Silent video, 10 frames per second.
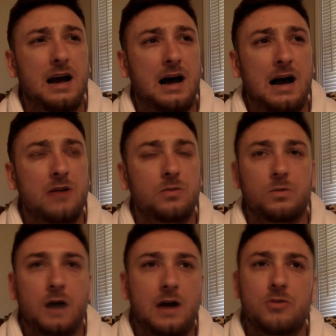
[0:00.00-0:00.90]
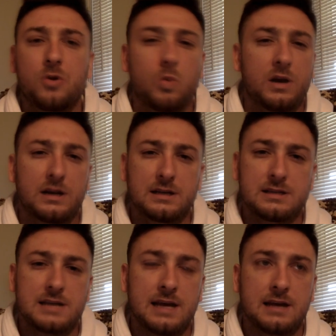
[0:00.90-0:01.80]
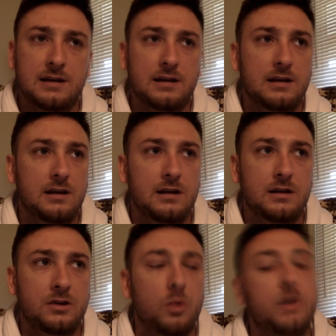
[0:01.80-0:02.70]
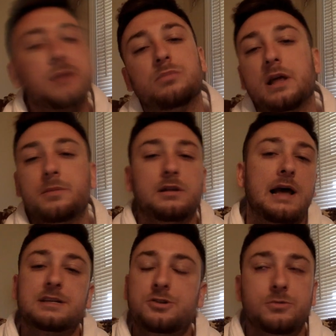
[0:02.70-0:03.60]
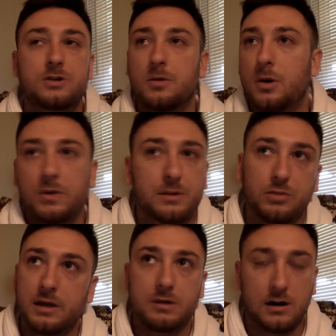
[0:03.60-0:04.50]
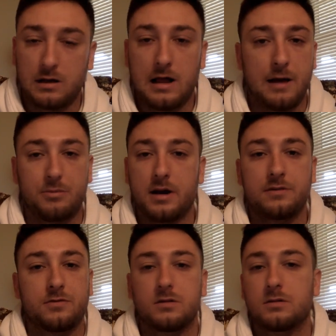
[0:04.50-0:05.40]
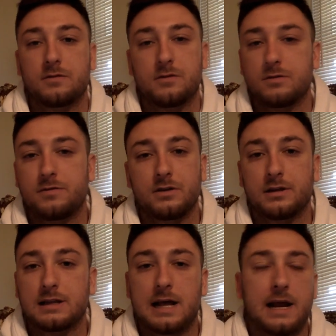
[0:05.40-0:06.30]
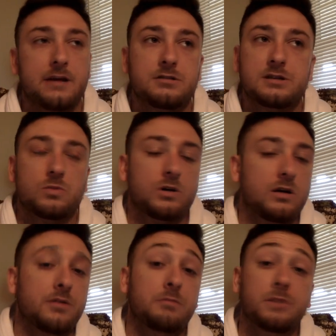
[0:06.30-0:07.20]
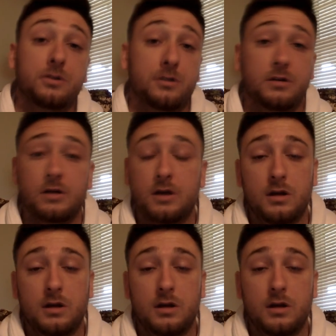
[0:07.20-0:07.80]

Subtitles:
I don't know what it is. And, we can blame it. Last year we were talking about we can blame it on Klopp, right, for fielding that Henderson, Wijnaldum, Milner